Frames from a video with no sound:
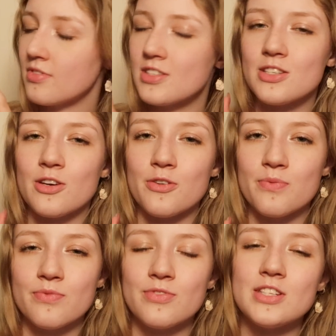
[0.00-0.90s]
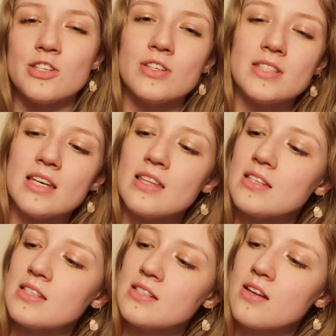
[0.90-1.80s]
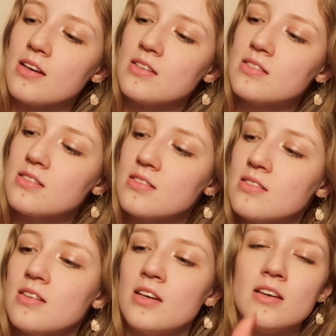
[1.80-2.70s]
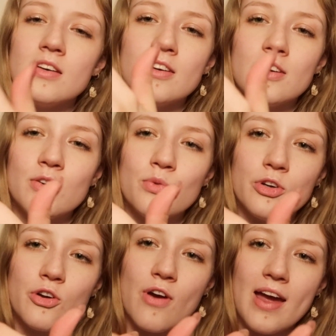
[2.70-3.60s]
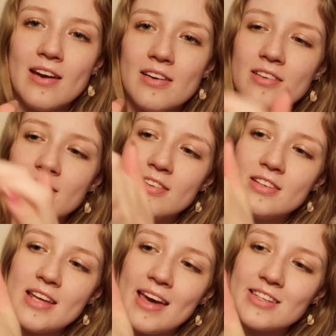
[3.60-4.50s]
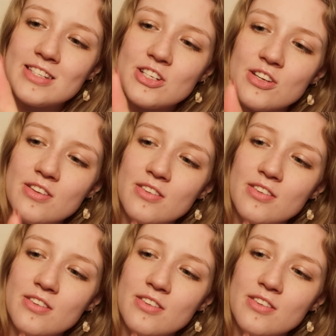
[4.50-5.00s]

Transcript: So, as you can see, there's this nice wood grain texture